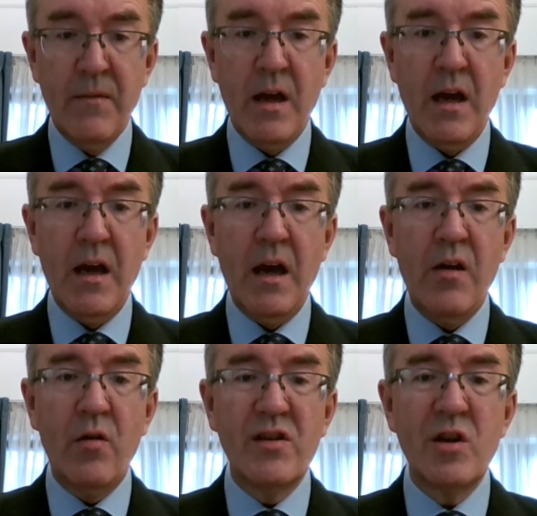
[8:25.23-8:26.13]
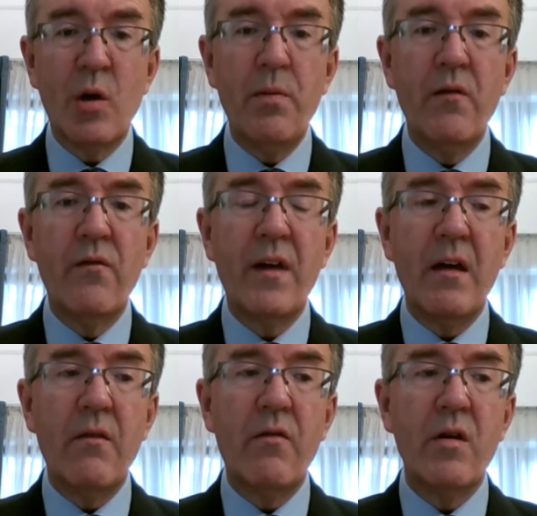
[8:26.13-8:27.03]
And on top of
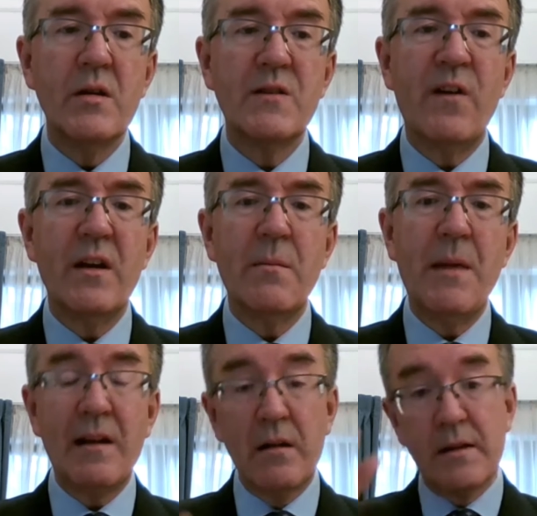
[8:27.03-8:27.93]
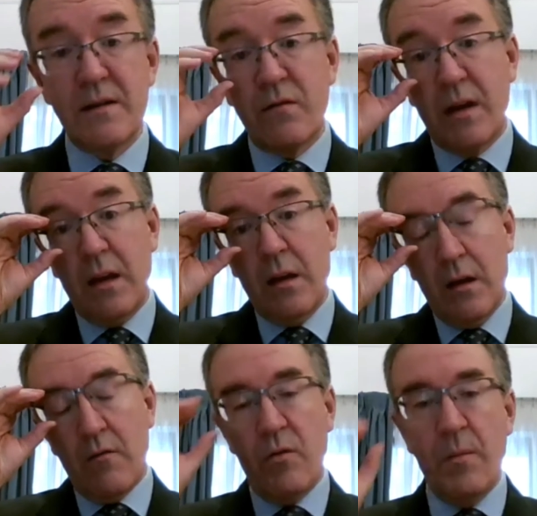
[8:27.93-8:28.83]
those fundamentals of the
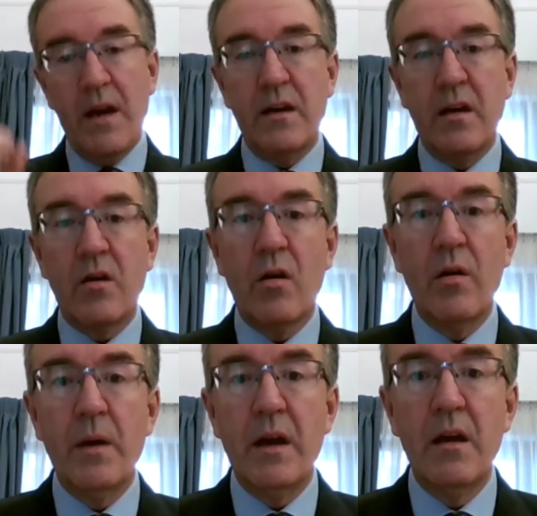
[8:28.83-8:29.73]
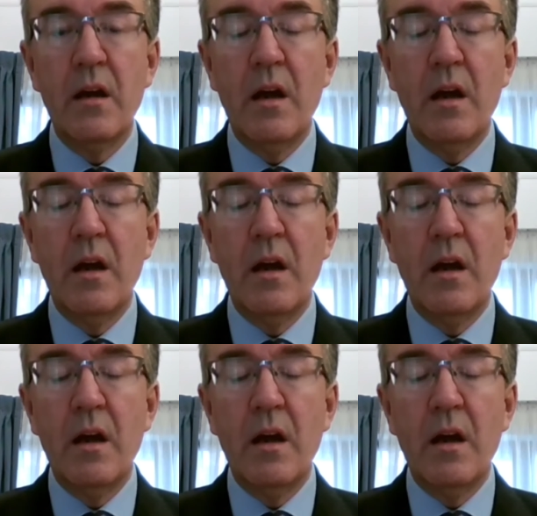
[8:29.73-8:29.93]
Romanian economy,